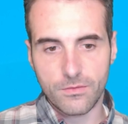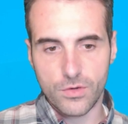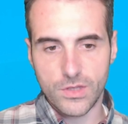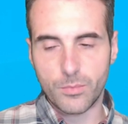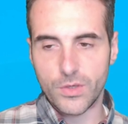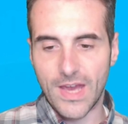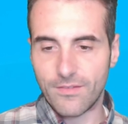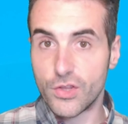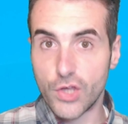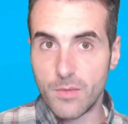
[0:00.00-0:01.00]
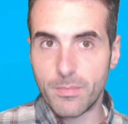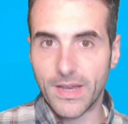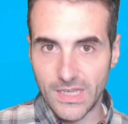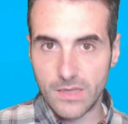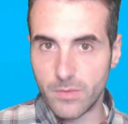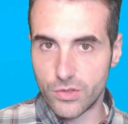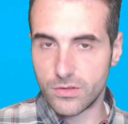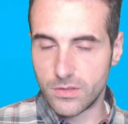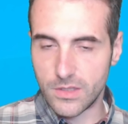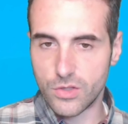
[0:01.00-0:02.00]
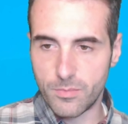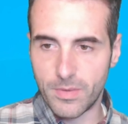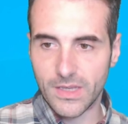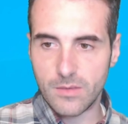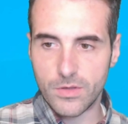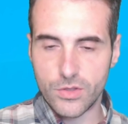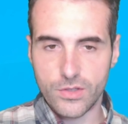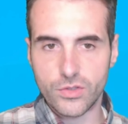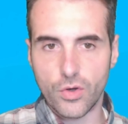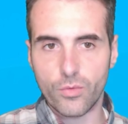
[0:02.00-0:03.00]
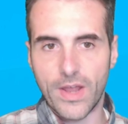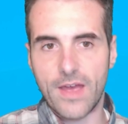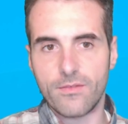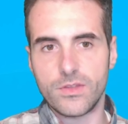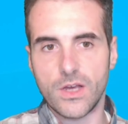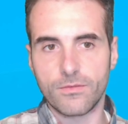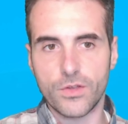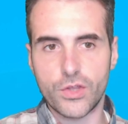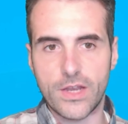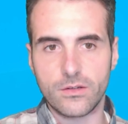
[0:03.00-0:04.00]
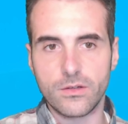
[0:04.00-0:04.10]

For example, you have a JPEG image, the JPEG images don't have the alpha channel.